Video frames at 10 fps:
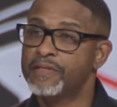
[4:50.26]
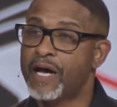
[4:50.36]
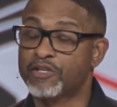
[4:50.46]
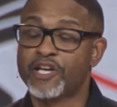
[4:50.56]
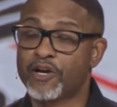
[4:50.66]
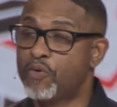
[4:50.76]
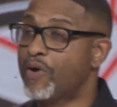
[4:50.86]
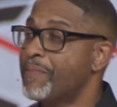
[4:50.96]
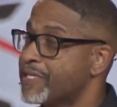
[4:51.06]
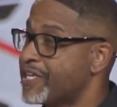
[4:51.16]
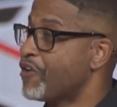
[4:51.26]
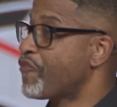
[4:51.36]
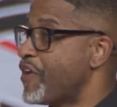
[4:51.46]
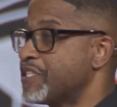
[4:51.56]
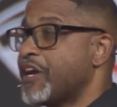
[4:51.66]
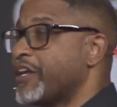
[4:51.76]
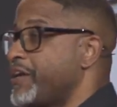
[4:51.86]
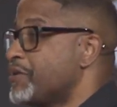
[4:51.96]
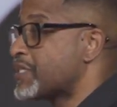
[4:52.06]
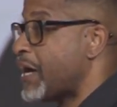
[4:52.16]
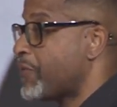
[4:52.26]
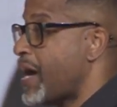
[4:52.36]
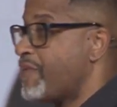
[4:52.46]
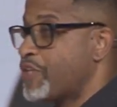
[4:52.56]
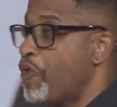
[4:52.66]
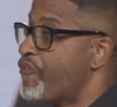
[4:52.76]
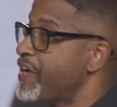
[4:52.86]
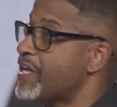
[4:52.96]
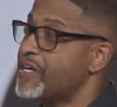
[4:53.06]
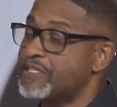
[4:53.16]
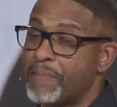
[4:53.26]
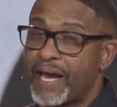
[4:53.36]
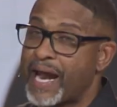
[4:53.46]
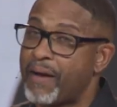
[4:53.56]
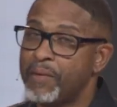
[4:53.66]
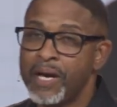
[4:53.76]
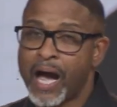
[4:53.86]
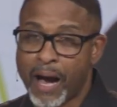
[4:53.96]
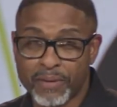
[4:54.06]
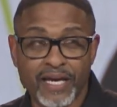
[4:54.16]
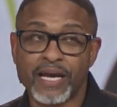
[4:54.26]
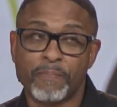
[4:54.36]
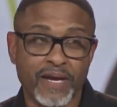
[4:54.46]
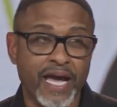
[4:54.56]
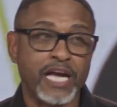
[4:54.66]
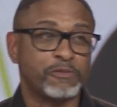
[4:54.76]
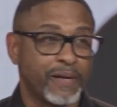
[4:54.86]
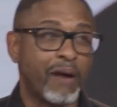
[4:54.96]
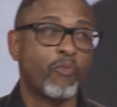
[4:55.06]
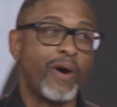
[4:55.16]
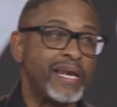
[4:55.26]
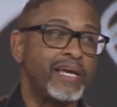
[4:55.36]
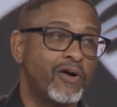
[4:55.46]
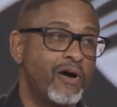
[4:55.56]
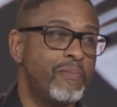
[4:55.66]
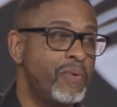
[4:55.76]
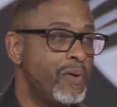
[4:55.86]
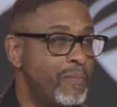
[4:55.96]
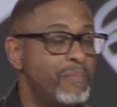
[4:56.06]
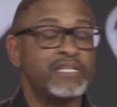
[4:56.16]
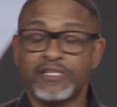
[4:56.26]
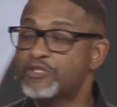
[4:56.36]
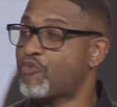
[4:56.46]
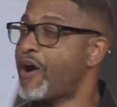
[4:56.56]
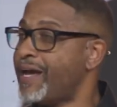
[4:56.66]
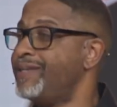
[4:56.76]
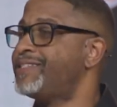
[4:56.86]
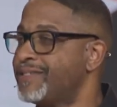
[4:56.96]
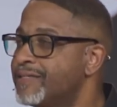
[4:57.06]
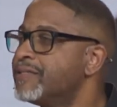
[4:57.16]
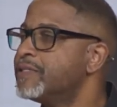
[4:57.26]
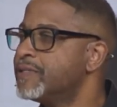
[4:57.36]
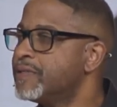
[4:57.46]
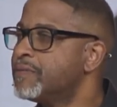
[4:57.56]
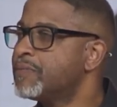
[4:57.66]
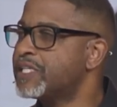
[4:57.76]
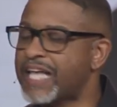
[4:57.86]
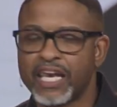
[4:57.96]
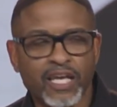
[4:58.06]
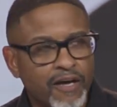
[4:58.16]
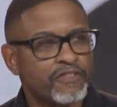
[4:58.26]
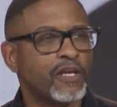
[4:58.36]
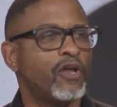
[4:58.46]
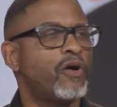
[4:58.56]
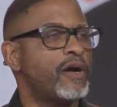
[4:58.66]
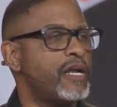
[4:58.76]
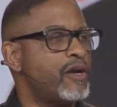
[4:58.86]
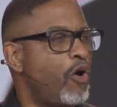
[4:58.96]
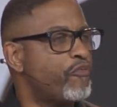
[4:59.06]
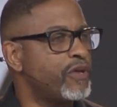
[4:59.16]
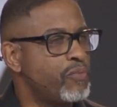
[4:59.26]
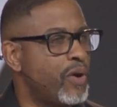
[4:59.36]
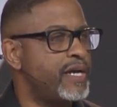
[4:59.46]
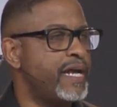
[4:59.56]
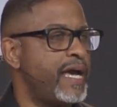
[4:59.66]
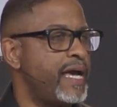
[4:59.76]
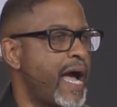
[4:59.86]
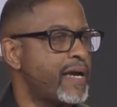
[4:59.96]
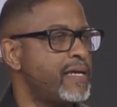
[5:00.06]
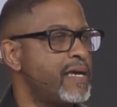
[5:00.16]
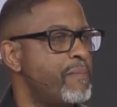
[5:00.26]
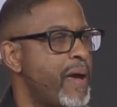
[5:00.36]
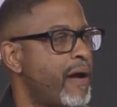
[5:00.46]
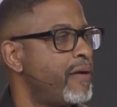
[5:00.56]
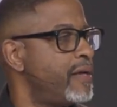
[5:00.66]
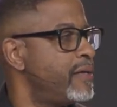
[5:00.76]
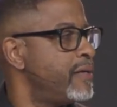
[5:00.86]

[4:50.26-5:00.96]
I was talking to one of my single friends earlier. He was like, Ralph, don't forget us, man. I'm, I'm getting up in age, but I'm waiting on Mrs. Right because I love the Lord and hopefully one day I can get married.